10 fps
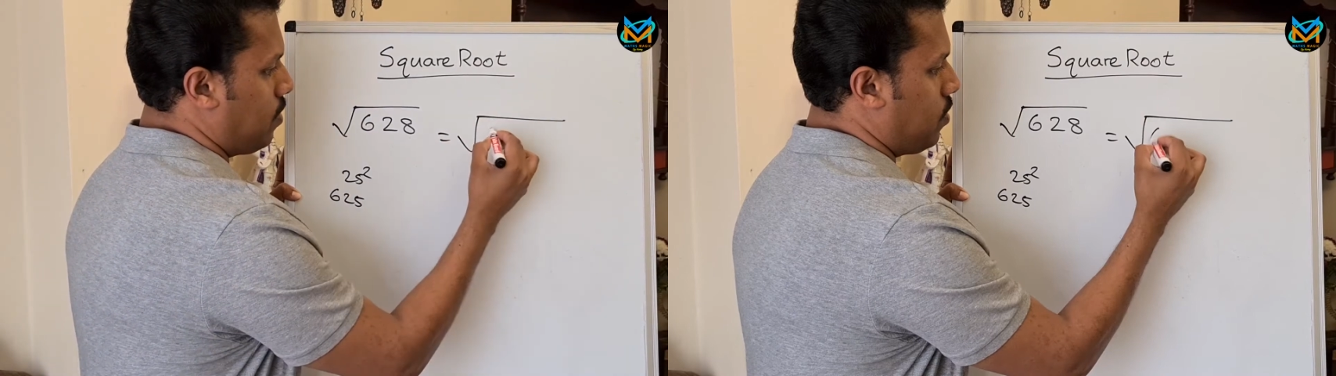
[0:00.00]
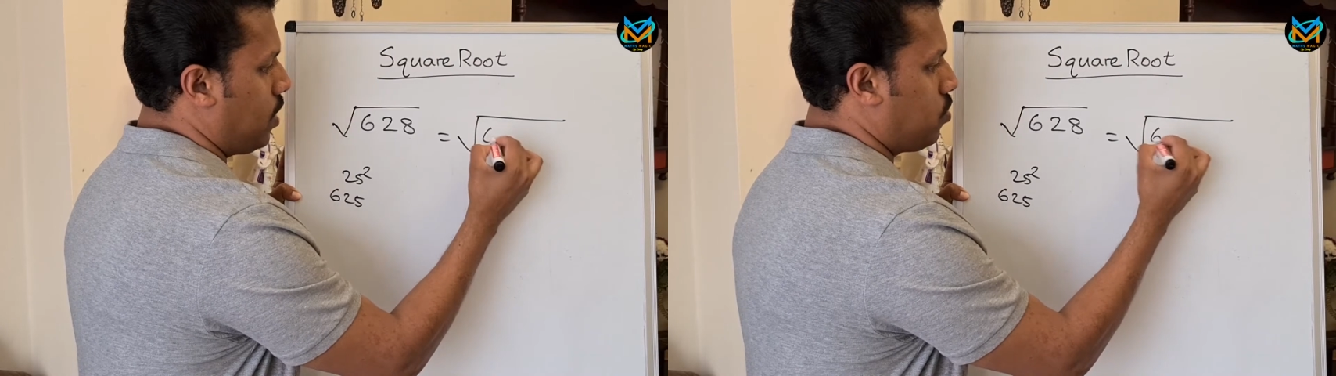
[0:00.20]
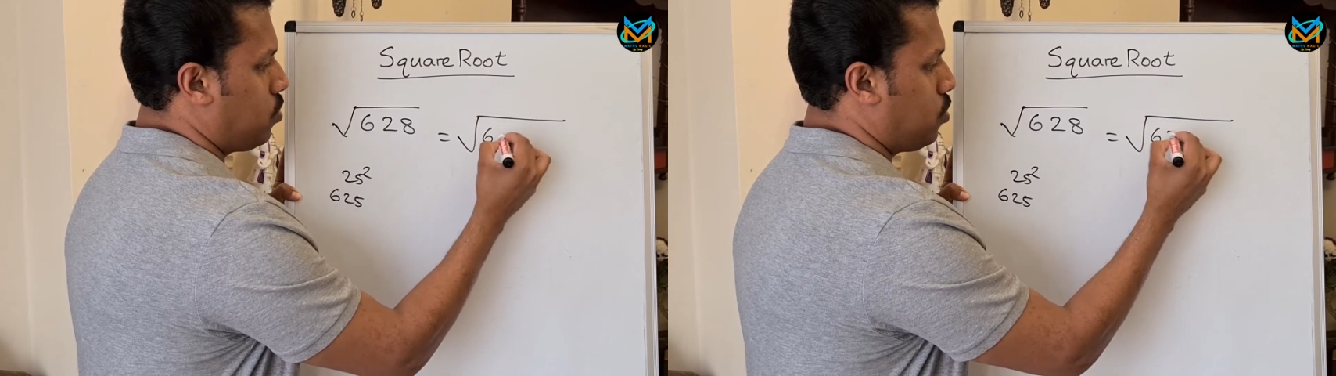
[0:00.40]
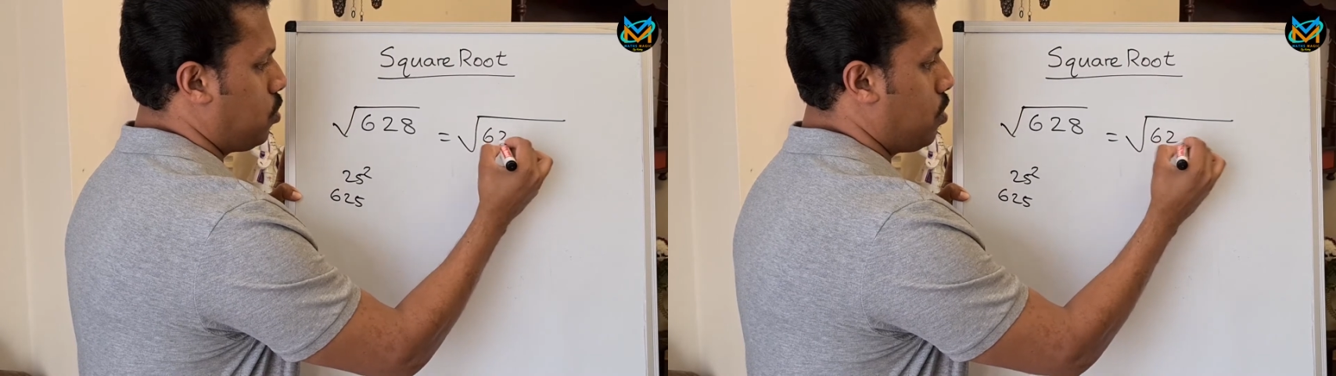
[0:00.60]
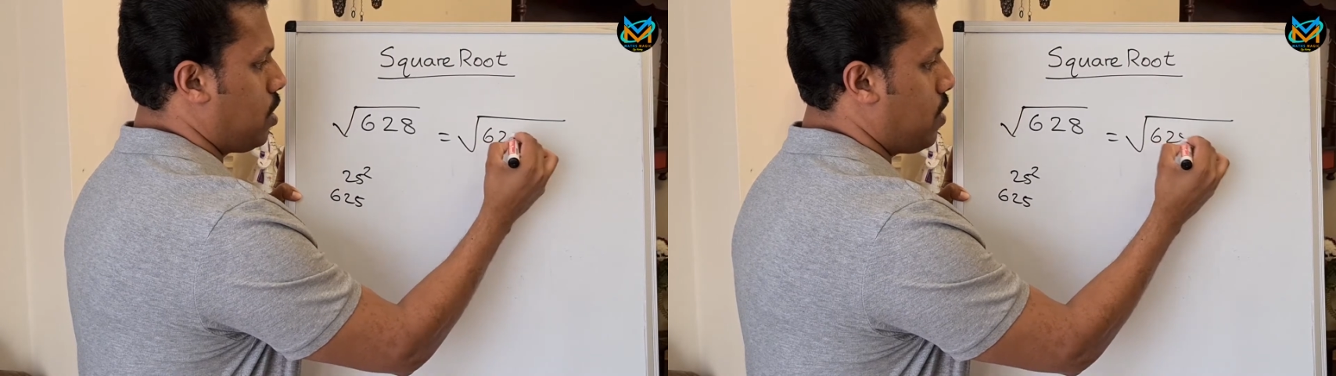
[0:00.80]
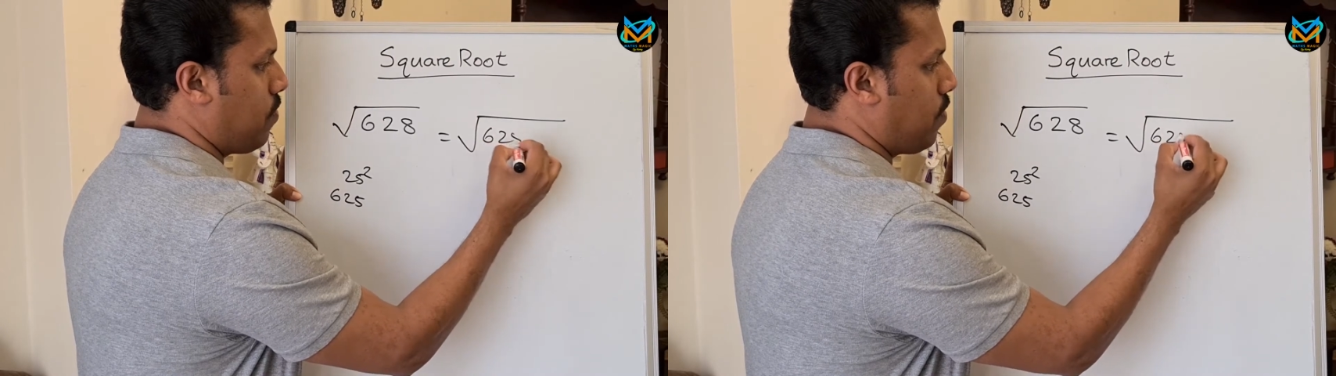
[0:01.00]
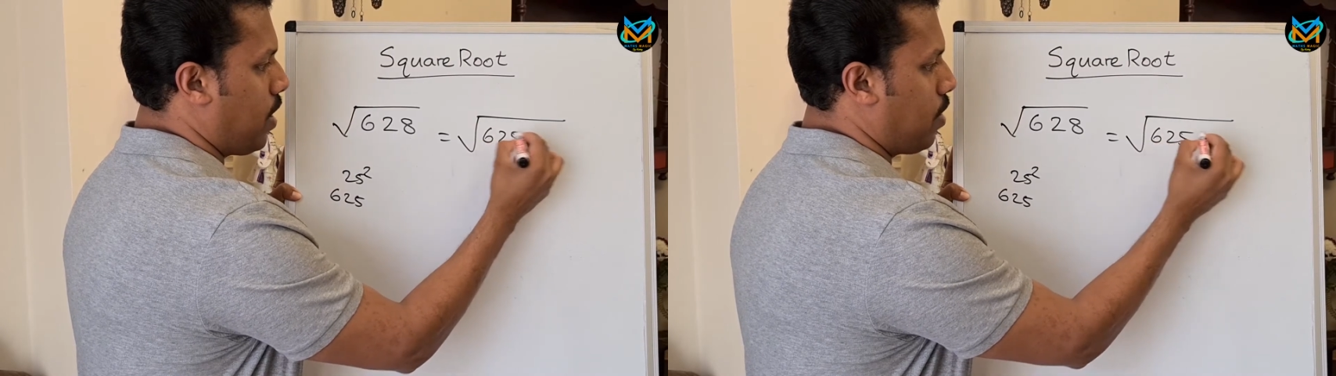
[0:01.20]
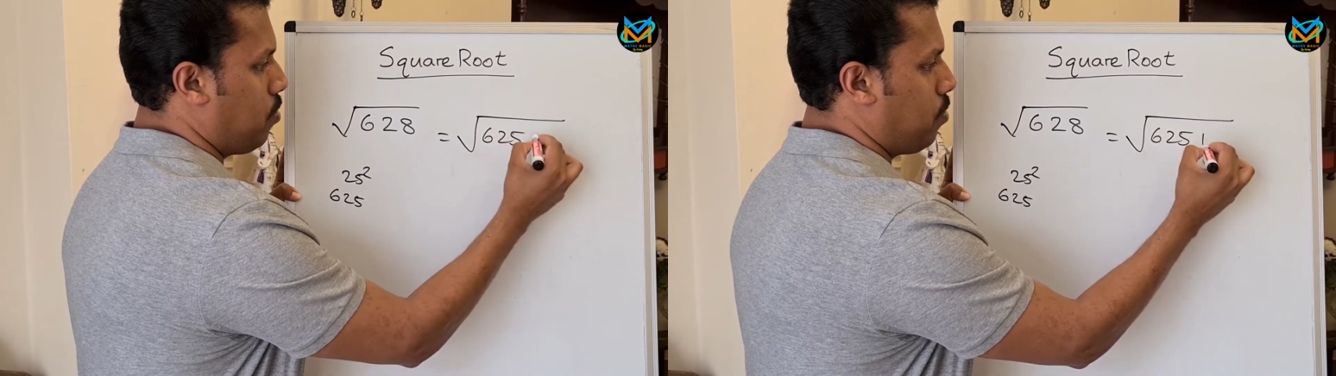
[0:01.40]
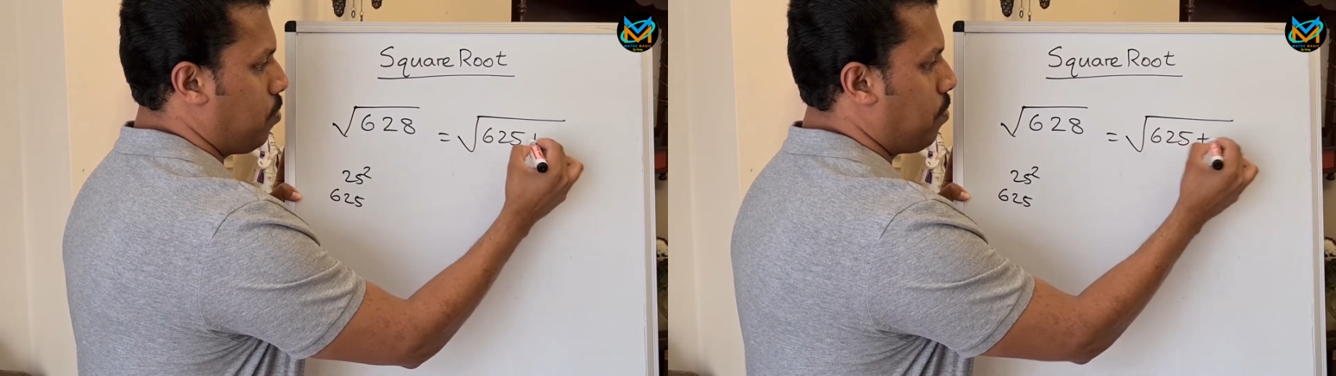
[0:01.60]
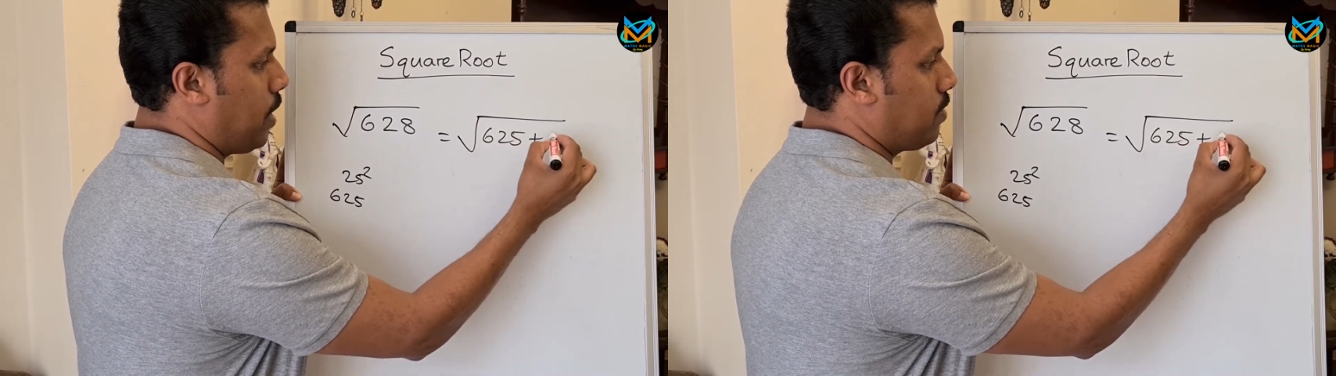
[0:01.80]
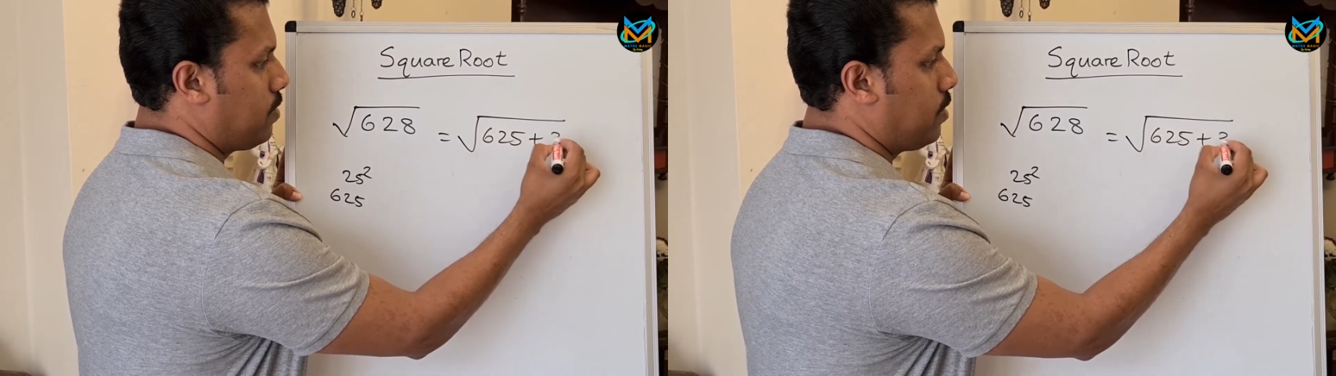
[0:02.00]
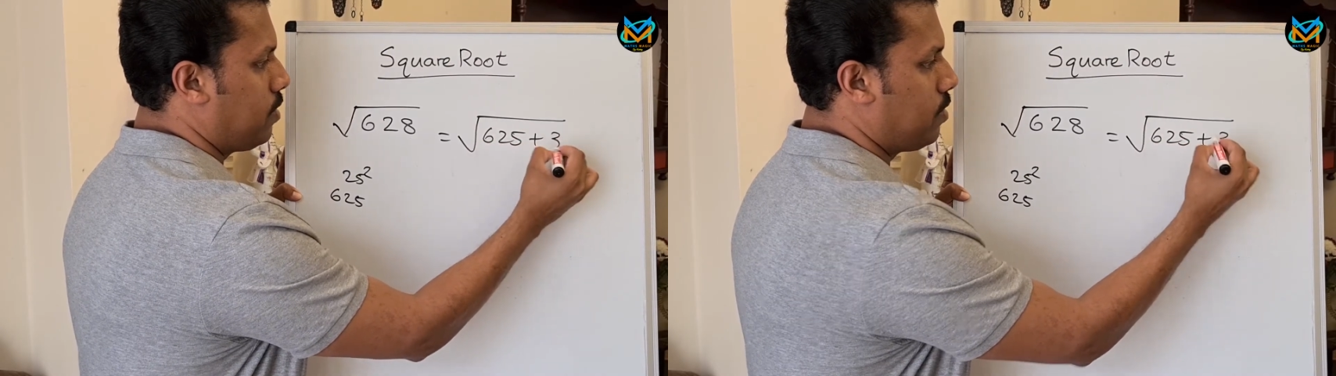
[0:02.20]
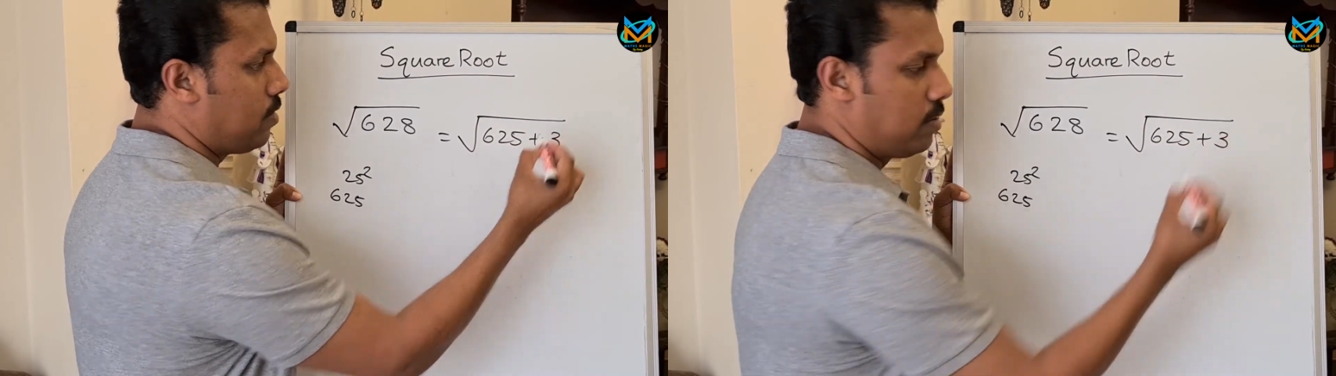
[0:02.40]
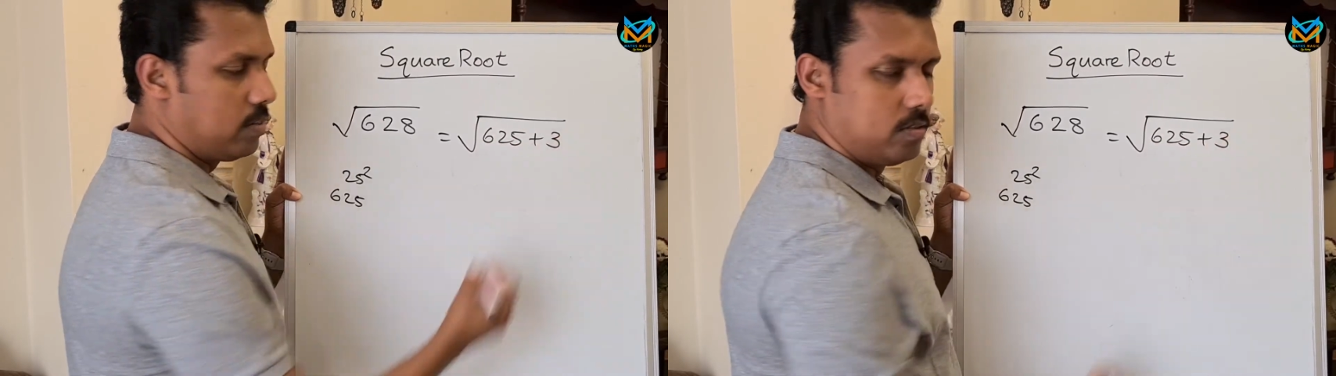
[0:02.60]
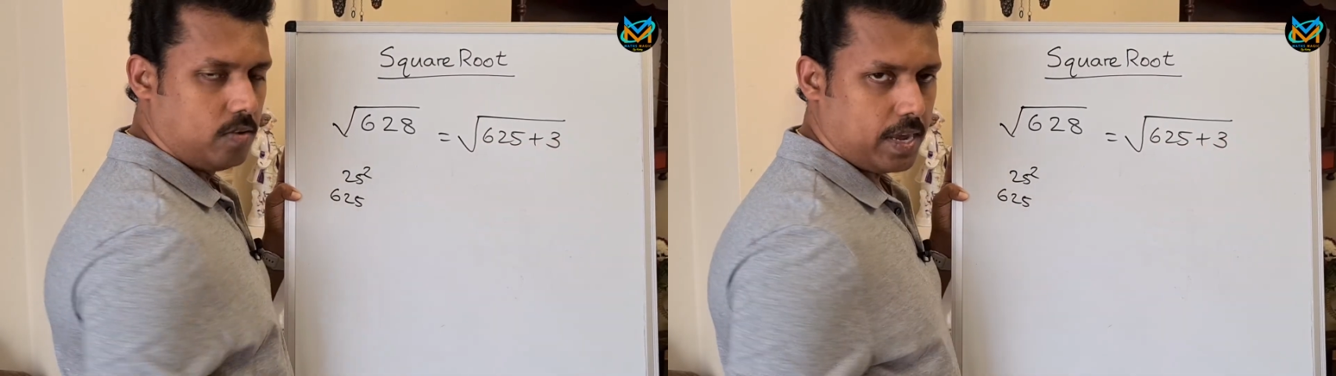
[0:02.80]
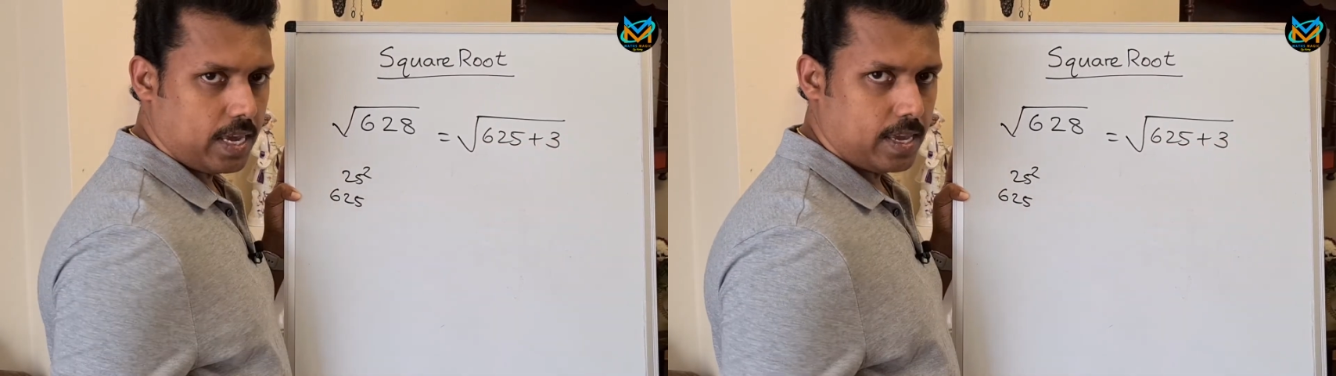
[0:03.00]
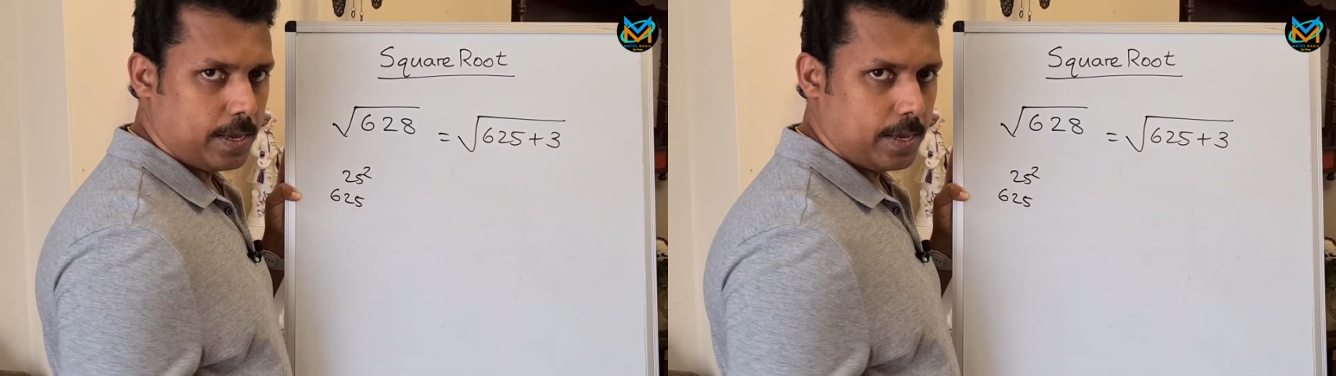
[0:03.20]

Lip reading: 625 plus 3.